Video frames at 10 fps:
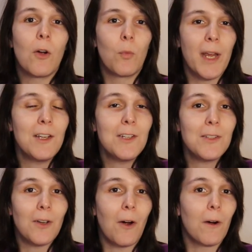
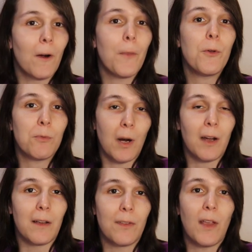wages are on the
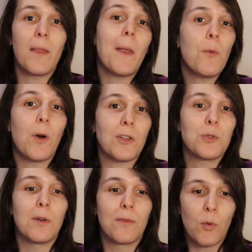rise, and they want
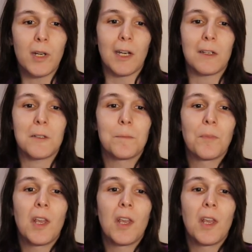to avoid it.